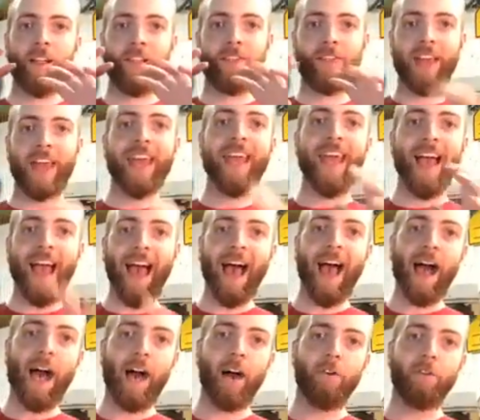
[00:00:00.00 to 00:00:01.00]
they
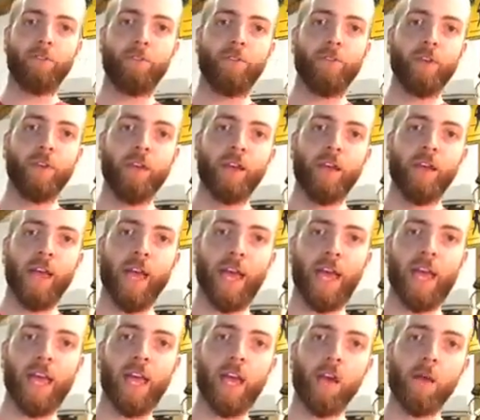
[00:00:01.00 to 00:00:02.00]
have
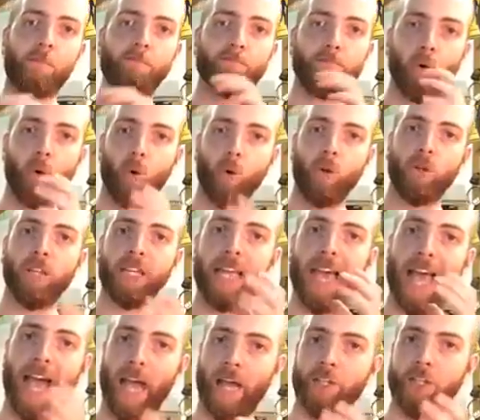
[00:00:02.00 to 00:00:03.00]
a poorly
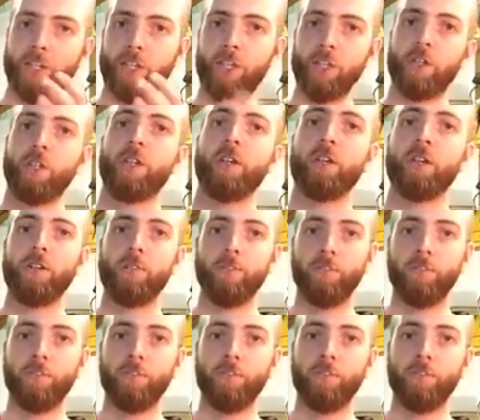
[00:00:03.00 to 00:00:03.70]
executed